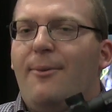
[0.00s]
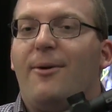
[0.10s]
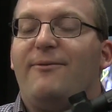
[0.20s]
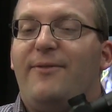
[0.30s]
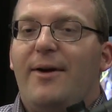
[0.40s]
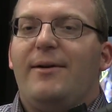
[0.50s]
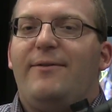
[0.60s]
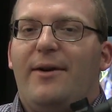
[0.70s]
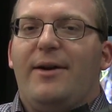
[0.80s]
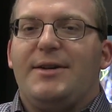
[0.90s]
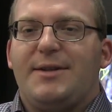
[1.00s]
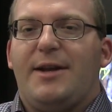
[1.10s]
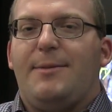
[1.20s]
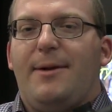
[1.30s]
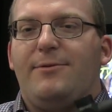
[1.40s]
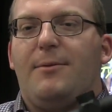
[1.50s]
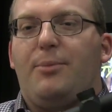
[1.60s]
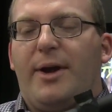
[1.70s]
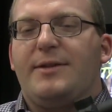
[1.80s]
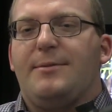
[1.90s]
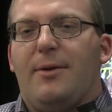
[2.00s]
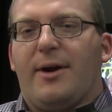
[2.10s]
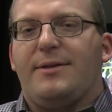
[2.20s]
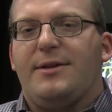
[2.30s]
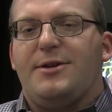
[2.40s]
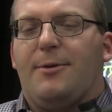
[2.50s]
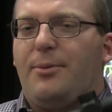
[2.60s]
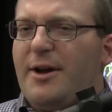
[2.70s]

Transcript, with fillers: We're very, very excited to be able to bring it to market this year.